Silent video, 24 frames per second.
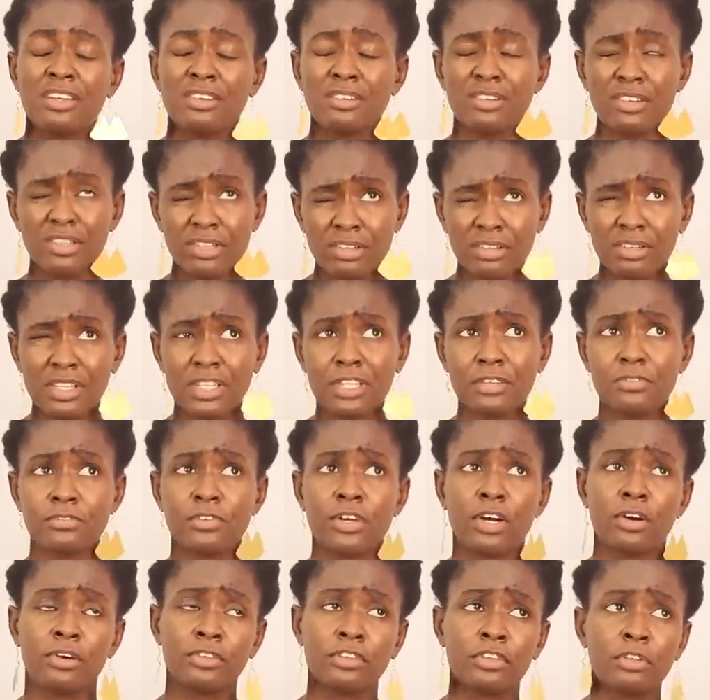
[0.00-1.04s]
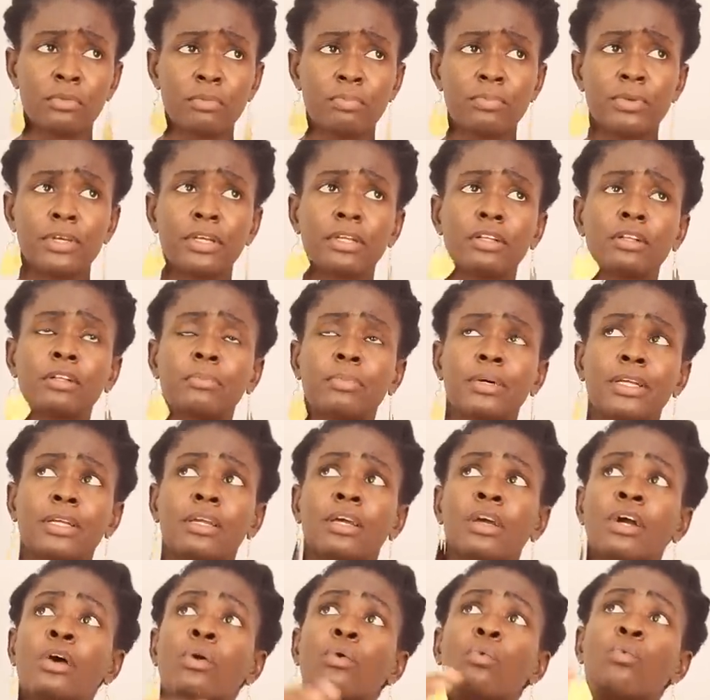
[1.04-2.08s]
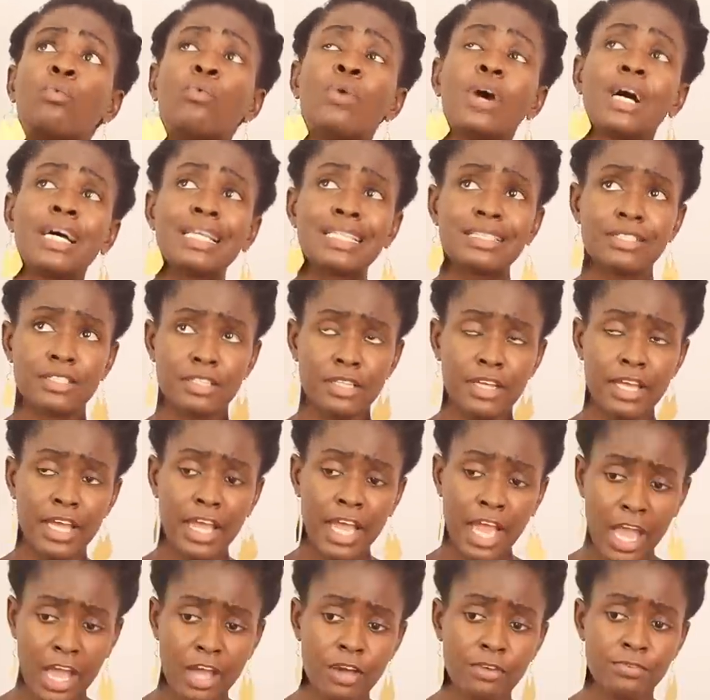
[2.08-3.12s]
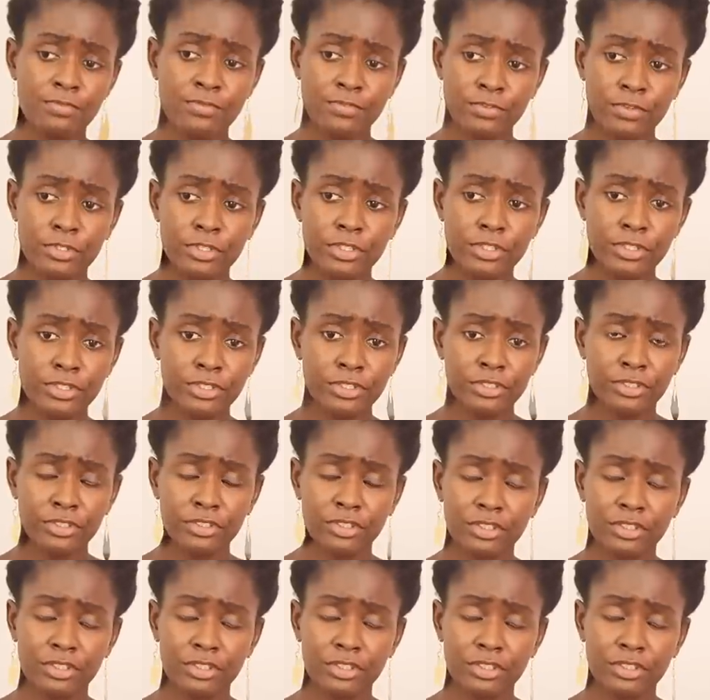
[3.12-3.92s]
Not only if you're on the pill, but whatever